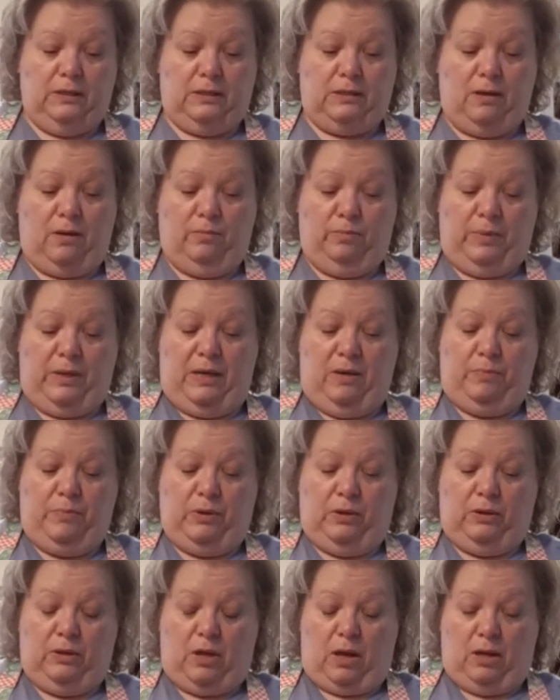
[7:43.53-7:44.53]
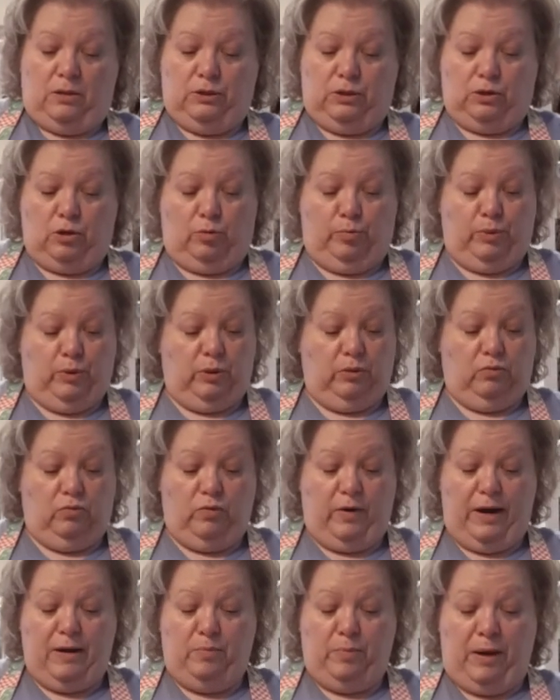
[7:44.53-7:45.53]
Some people also put
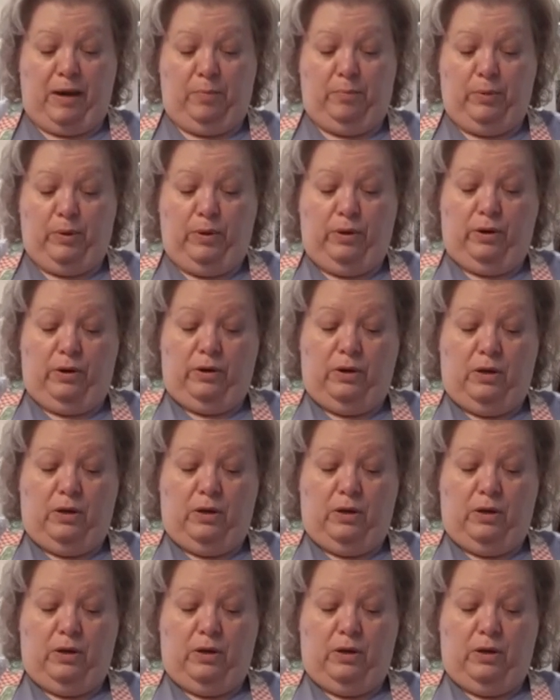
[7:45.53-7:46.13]
red pepper.